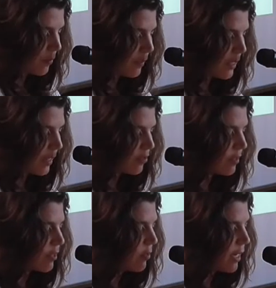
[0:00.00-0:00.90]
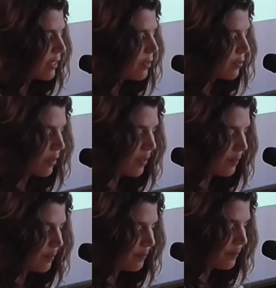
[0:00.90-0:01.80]
we actually try
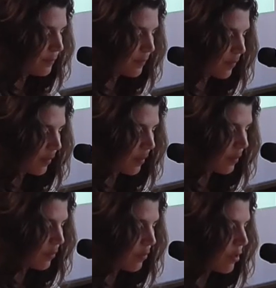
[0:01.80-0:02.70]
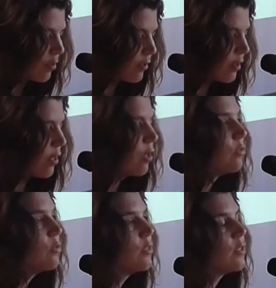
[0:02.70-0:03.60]
to cover the
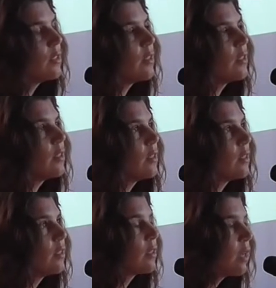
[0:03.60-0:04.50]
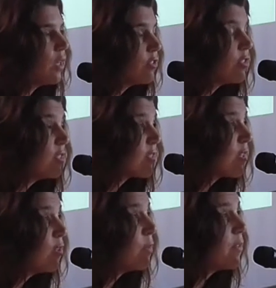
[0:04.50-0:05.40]
whole cultural
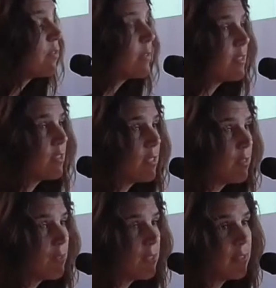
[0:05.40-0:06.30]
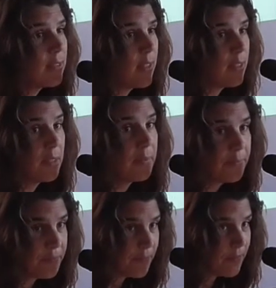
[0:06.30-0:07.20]
scope of Switzerland with this study.
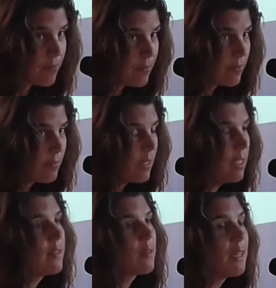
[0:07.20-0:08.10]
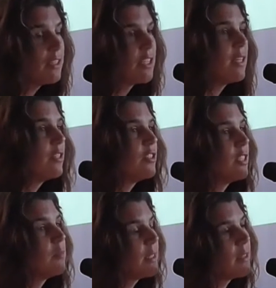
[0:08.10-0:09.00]
It's quite
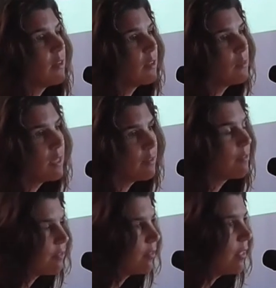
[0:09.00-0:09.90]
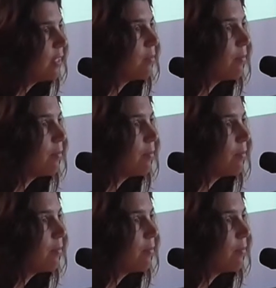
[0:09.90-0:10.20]
challenging because we have three